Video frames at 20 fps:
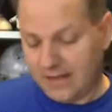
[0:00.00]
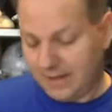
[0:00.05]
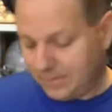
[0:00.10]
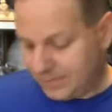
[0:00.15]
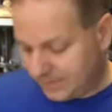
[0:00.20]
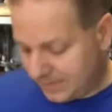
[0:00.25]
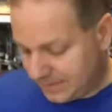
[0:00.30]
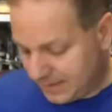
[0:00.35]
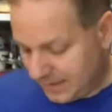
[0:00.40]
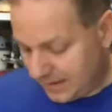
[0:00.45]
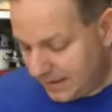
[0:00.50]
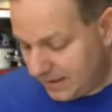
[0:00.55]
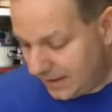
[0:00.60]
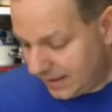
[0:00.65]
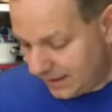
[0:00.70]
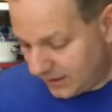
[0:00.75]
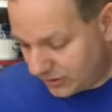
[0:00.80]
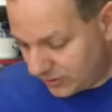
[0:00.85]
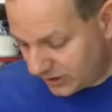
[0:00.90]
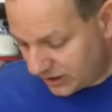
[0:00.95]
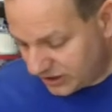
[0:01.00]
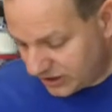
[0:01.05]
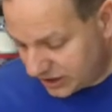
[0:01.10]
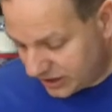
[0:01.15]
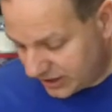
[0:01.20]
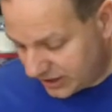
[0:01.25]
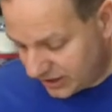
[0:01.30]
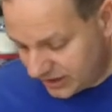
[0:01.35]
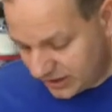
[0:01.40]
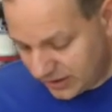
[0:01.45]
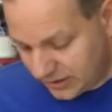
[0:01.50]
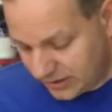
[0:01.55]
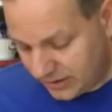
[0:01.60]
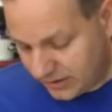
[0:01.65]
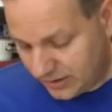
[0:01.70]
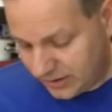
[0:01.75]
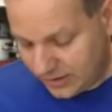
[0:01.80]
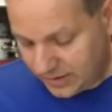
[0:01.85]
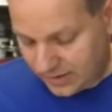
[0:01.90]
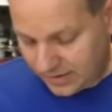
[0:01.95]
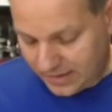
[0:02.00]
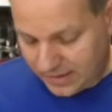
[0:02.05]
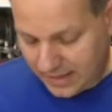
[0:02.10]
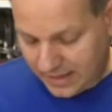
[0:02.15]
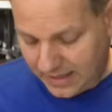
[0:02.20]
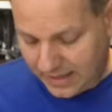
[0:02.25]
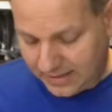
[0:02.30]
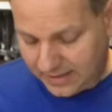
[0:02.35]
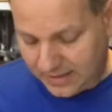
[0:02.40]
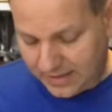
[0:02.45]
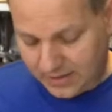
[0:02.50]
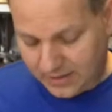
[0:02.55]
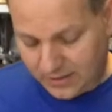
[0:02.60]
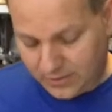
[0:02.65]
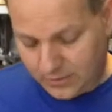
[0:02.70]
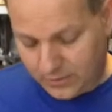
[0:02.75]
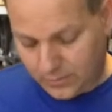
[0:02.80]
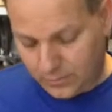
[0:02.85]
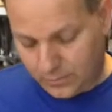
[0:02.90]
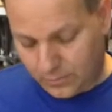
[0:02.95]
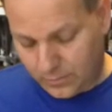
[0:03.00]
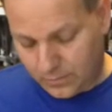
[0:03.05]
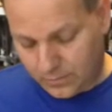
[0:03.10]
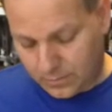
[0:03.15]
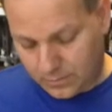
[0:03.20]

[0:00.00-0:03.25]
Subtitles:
I trust you. Okay. And then you...